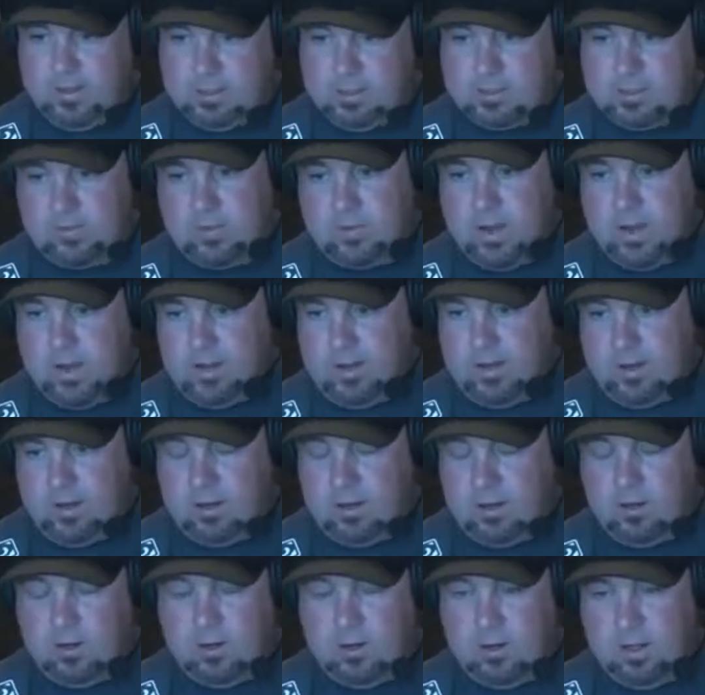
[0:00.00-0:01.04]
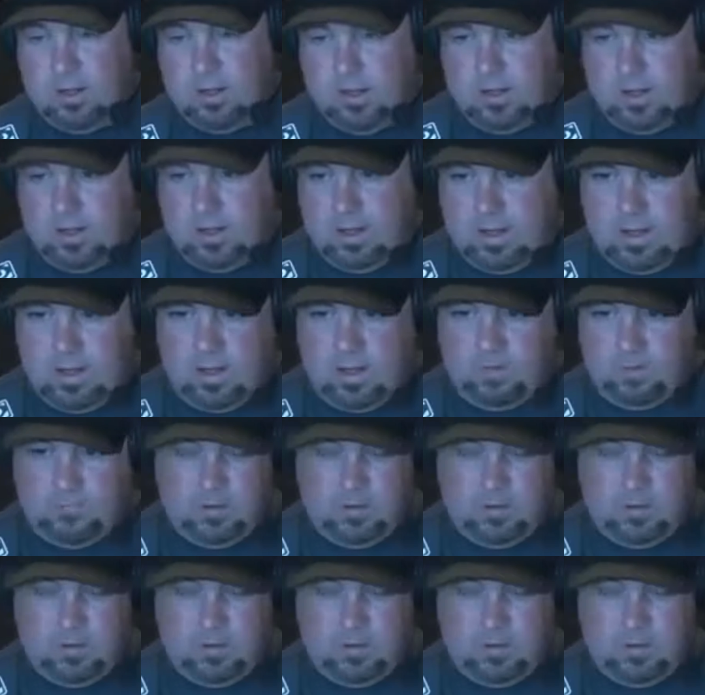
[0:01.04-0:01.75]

This fight, you know, I,